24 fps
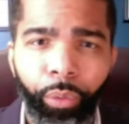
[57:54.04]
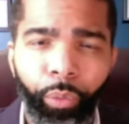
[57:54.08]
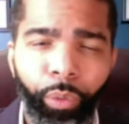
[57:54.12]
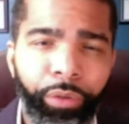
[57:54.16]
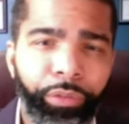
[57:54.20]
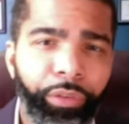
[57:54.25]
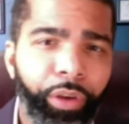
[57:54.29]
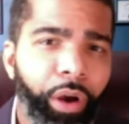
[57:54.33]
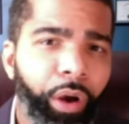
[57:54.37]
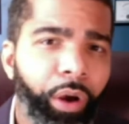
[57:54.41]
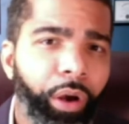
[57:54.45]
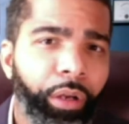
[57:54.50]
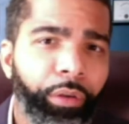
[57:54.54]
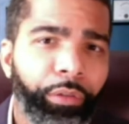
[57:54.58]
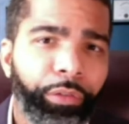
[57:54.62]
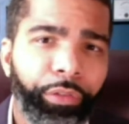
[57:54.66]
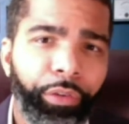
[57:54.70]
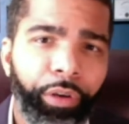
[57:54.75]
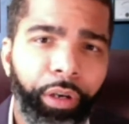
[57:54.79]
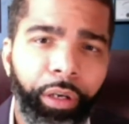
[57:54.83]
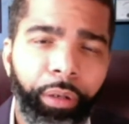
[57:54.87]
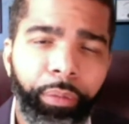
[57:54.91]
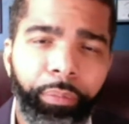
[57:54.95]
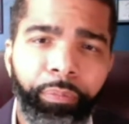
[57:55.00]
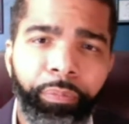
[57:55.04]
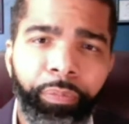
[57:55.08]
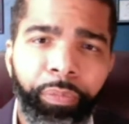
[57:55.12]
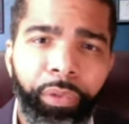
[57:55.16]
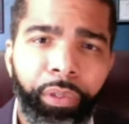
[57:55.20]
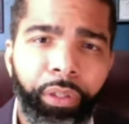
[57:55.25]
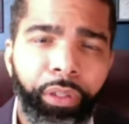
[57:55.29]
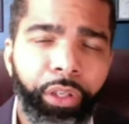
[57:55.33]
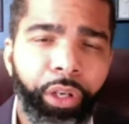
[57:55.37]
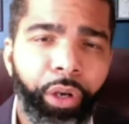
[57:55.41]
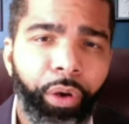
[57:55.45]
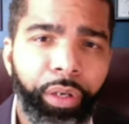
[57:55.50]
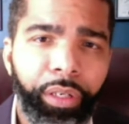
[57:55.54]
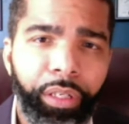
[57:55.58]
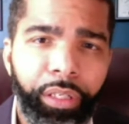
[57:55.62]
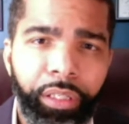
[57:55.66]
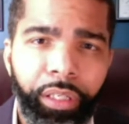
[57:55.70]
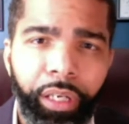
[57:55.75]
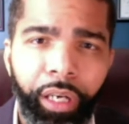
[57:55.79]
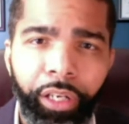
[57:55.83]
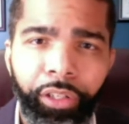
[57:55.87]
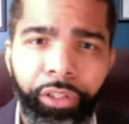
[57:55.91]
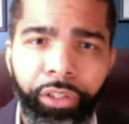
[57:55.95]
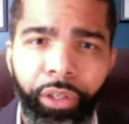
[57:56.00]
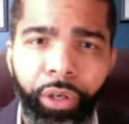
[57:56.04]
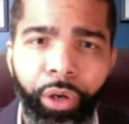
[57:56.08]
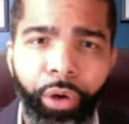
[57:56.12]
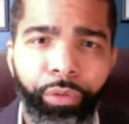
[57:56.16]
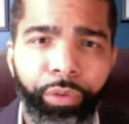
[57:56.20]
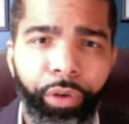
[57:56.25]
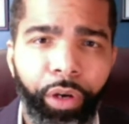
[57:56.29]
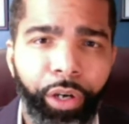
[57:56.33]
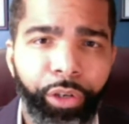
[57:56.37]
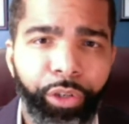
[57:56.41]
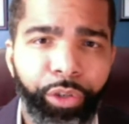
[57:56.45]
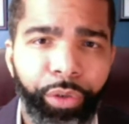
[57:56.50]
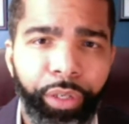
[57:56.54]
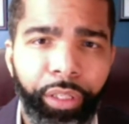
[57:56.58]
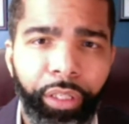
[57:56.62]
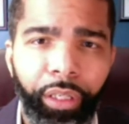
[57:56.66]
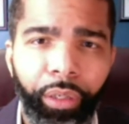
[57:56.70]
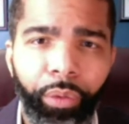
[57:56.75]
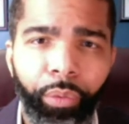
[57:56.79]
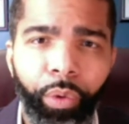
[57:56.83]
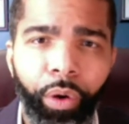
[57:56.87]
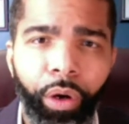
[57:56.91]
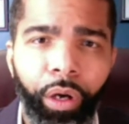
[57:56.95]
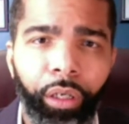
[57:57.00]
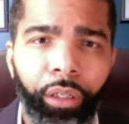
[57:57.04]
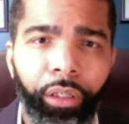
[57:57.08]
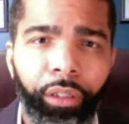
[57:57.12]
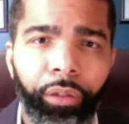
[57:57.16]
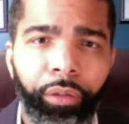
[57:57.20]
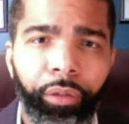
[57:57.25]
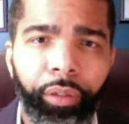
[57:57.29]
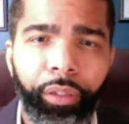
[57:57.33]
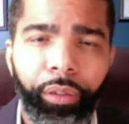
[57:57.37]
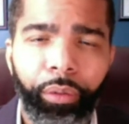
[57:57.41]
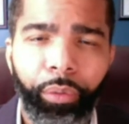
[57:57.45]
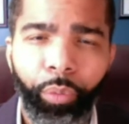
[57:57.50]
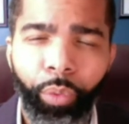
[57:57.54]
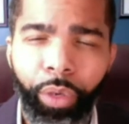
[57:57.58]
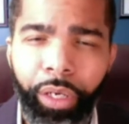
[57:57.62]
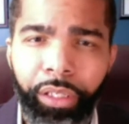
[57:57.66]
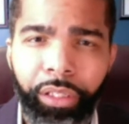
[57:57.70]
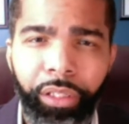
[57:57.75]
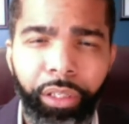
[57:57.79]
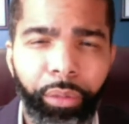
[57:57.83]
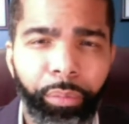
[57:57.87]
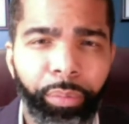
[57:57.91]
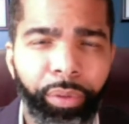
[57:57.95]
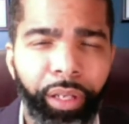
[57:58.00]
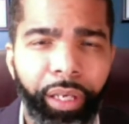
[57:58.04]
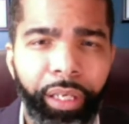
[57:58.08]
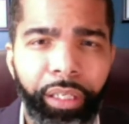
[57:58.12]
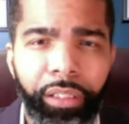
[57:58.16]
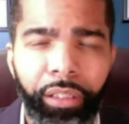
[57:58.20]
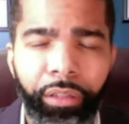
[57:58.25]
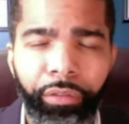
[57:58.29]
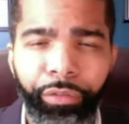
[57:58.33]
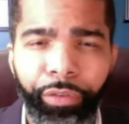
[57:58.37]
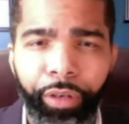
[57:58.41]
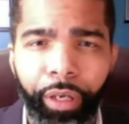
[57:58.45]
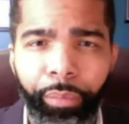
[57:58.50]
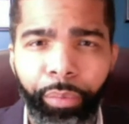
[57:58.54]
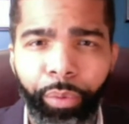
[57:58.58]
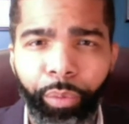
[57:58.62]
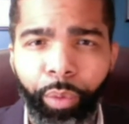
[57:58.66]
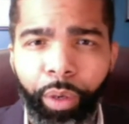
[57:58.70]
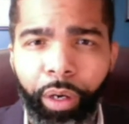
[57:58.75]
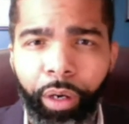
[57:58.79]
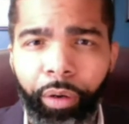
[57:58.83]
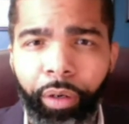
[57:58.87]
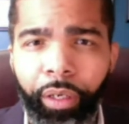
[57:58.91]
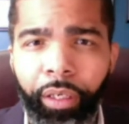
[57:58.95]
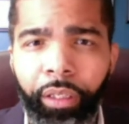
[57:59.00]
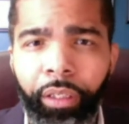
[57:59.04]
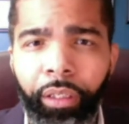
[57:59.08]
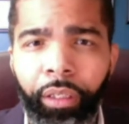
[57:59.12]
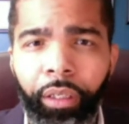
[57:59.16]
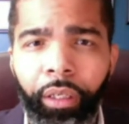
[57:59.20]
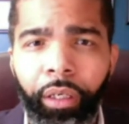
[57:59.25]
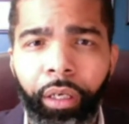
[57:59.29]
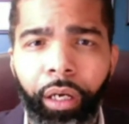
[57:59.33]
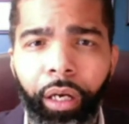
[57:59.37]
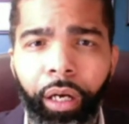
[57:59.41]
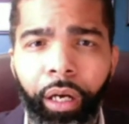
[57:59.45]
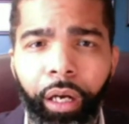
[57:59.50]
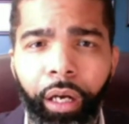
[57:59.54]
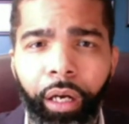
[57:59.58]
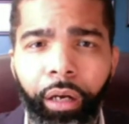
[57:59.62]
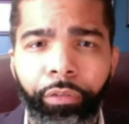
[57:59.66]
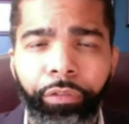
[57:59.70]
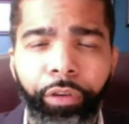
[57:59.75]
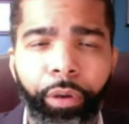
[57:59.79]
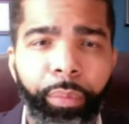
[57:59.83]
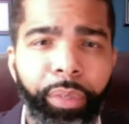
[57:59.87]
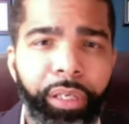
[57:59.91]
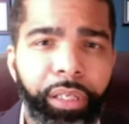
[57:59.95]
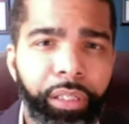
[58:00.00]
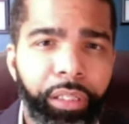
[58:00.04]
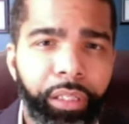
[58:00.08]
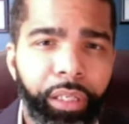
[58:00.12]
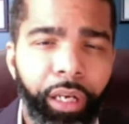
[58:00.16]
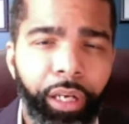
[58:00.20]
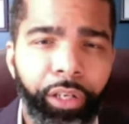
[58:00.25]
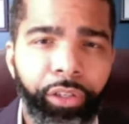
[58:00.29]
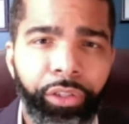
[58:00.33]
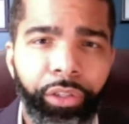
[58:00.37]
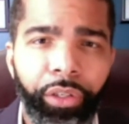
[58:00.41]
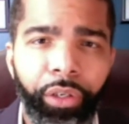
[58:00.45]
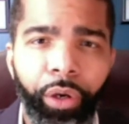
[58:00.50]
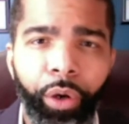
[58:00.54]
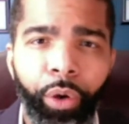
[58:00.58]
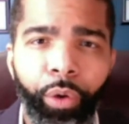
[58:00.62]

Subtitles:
We've gone from, you know, a discussion over our drinking water and what took place in February, from a discussion